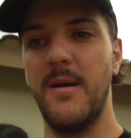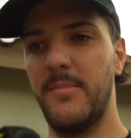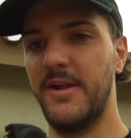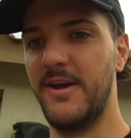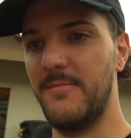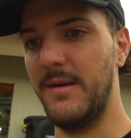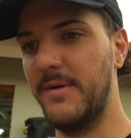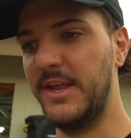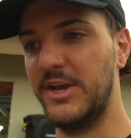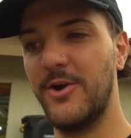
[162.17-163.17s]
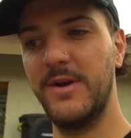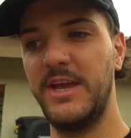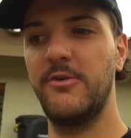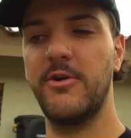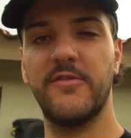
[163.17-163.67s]
but uh, my buddy
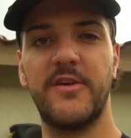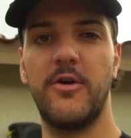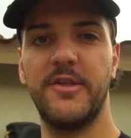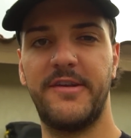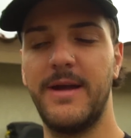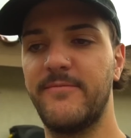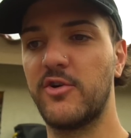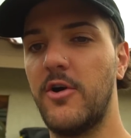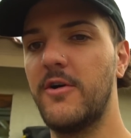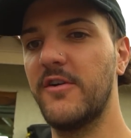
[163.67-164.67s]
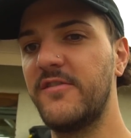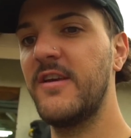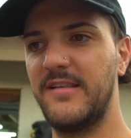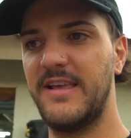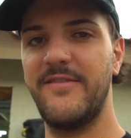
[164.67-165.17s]
Cody, who goes there all the time for cars,
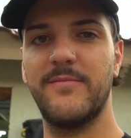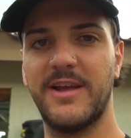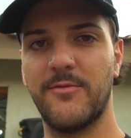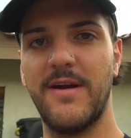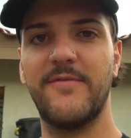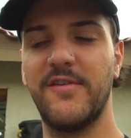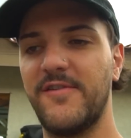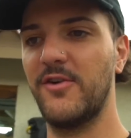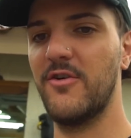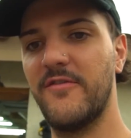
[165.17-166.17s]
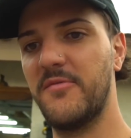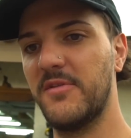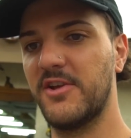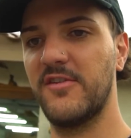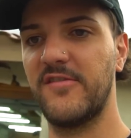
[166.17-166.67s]
I gave him like a reference photo of some
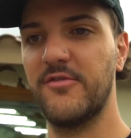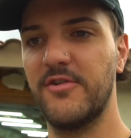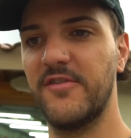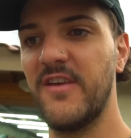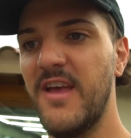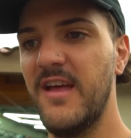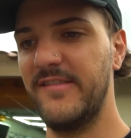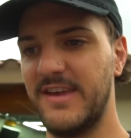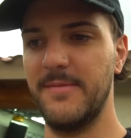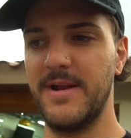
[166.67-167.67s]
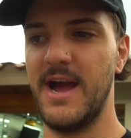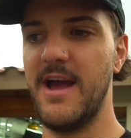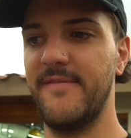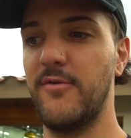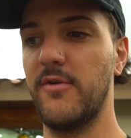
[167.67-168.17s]
of the good scooters to keep an eye
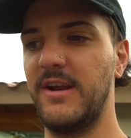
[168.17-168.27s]
out for.